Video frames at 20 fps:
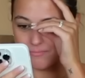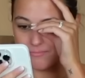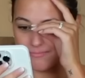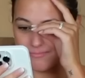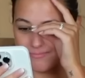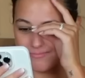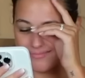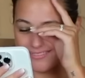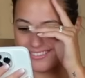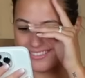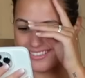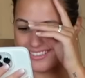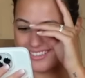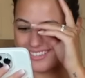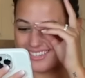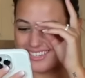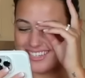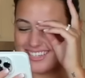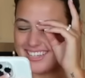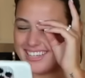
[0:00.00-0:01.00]

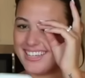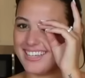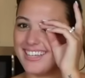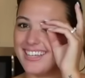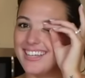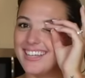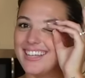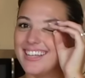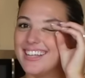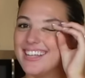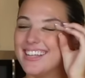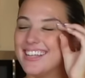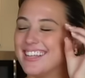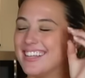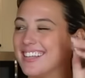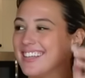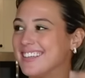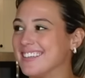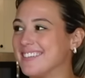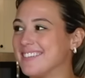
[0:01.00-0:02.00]

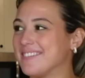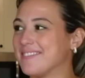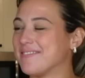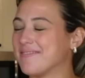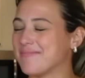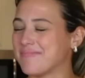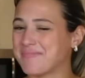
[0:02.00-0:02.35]
(silent)